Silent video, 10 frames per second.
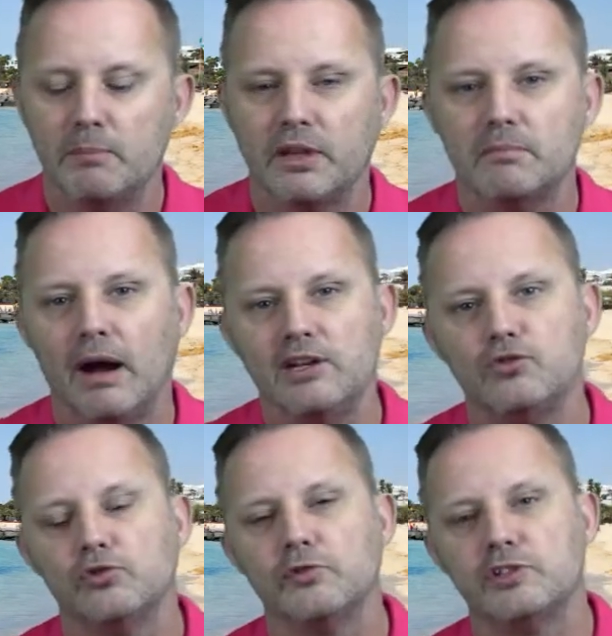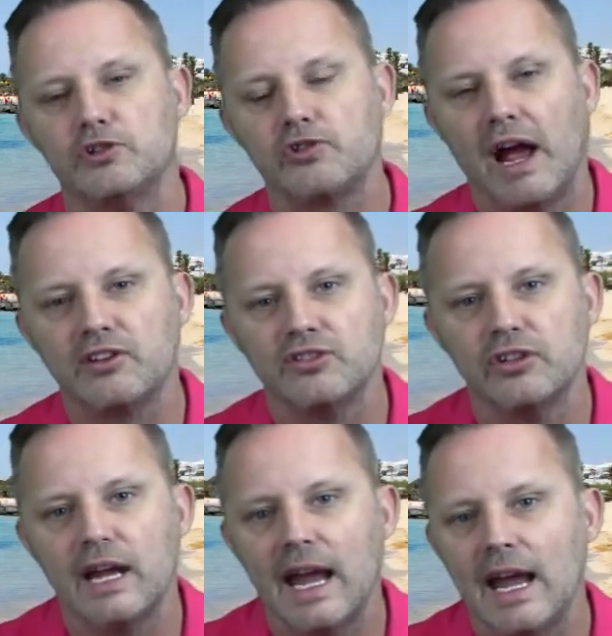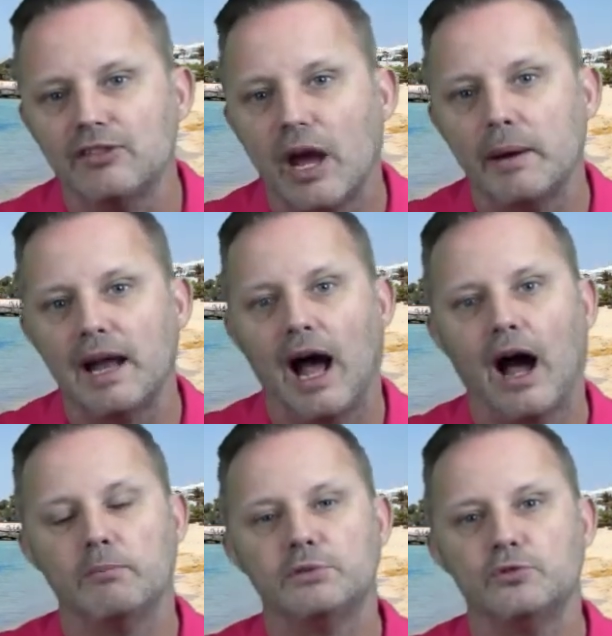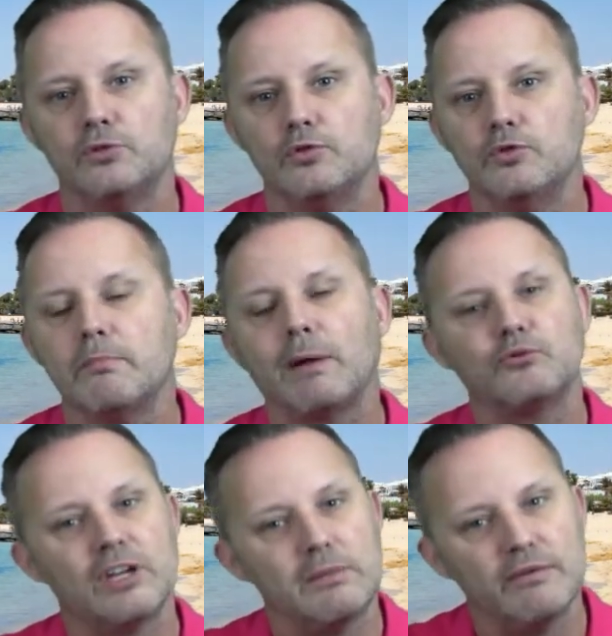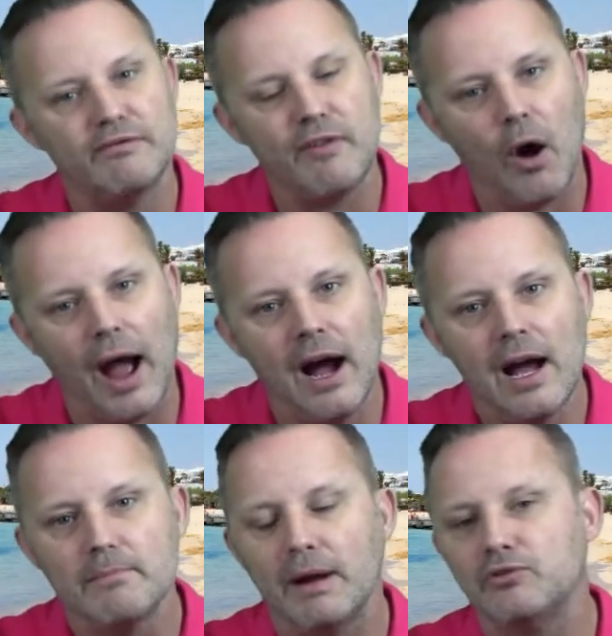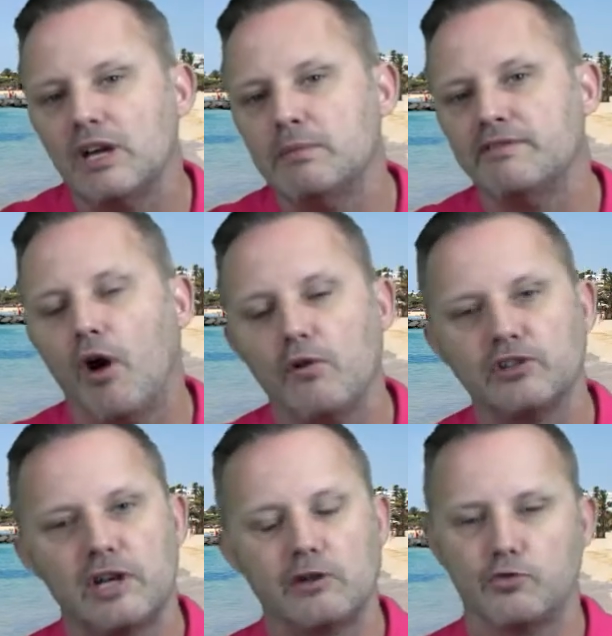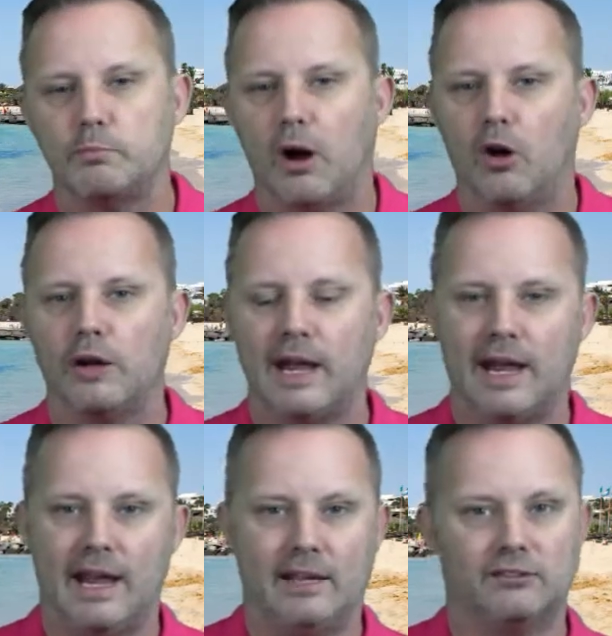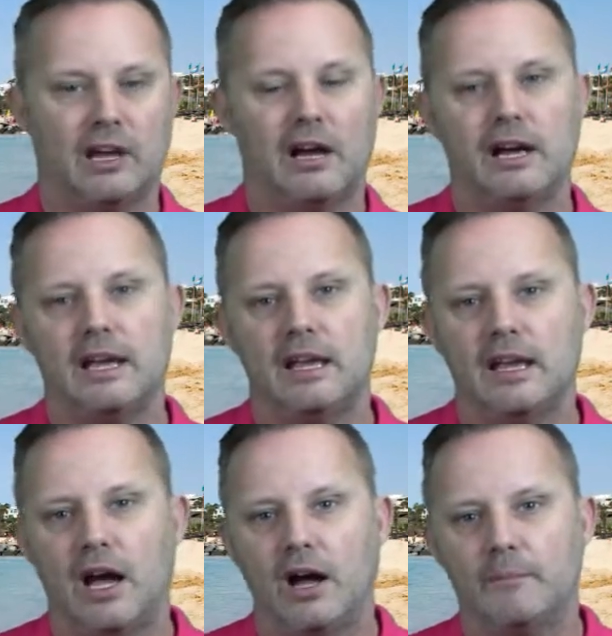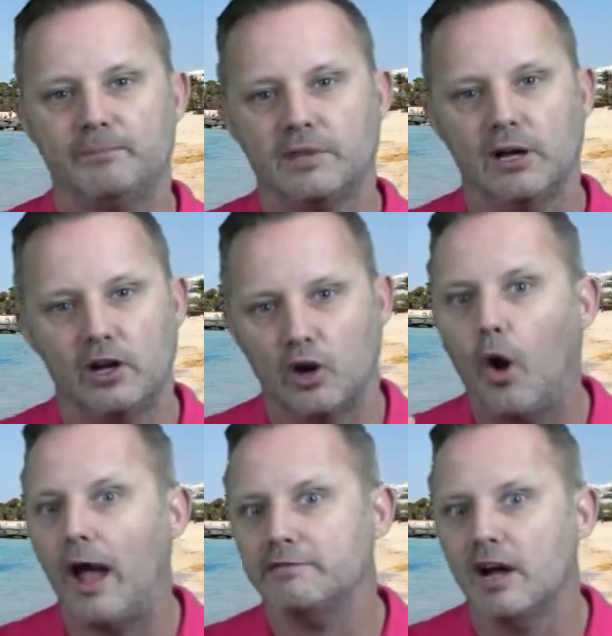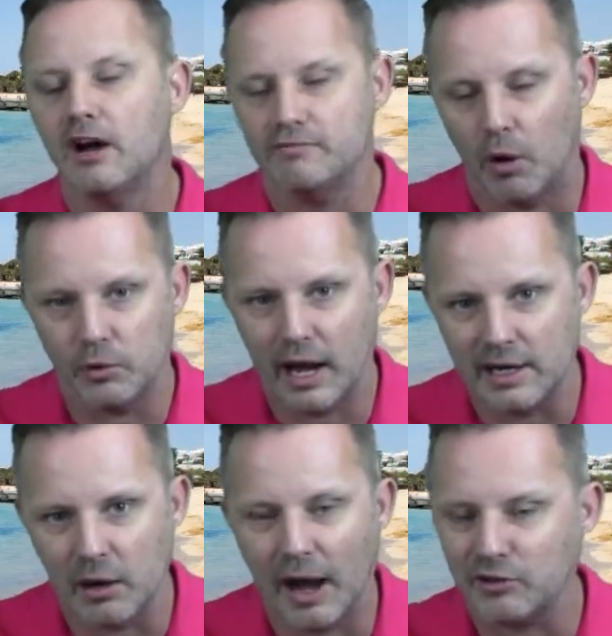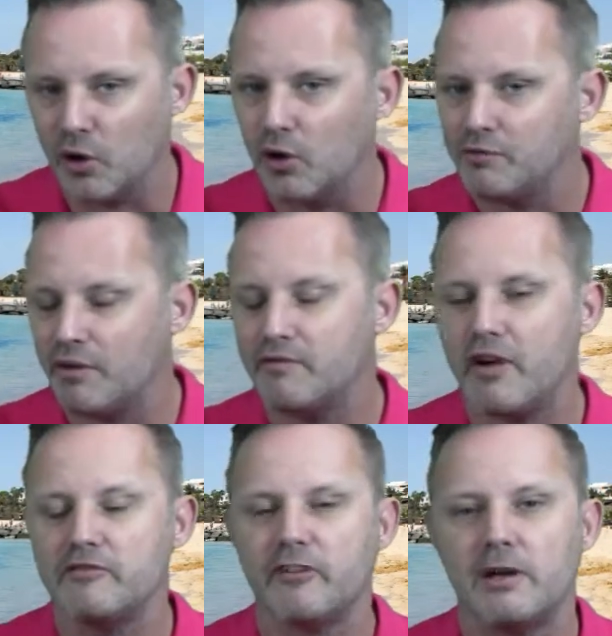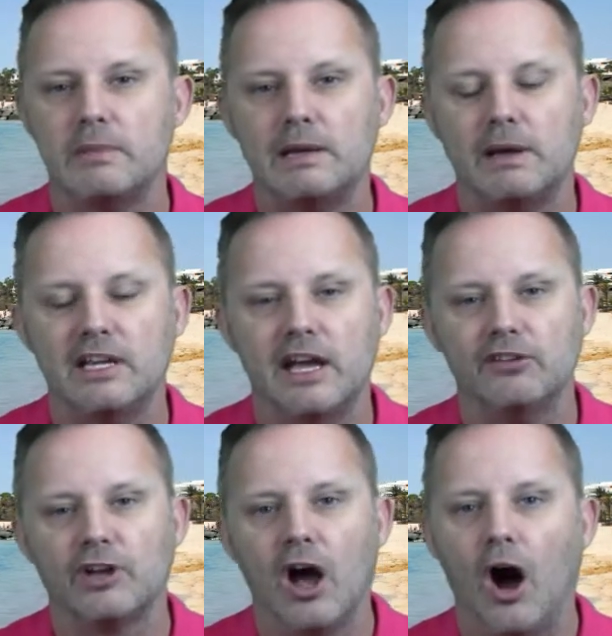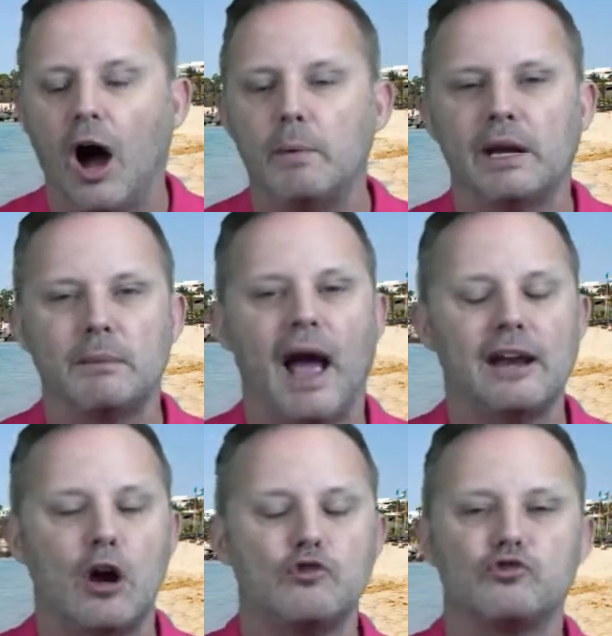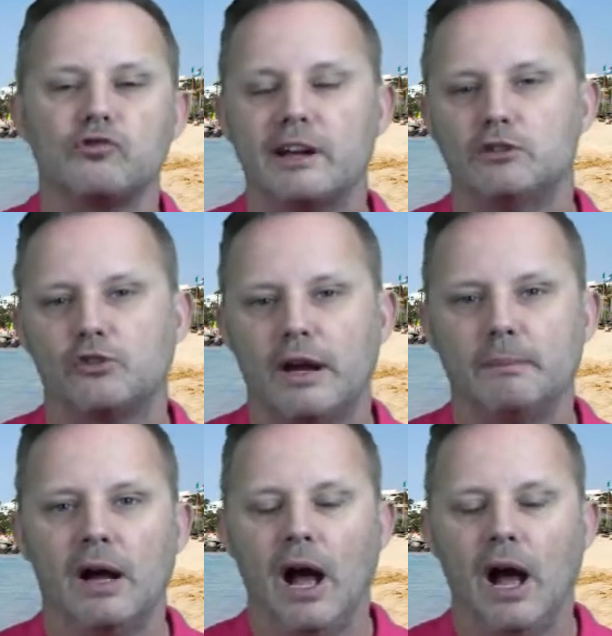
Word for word: But the main tourist attraction is going up to Mount Timanfaya. Mount Timanfaya is a national park. It is a um, um, live volcano hasn't gone off for very very many many years i went up there had a great trip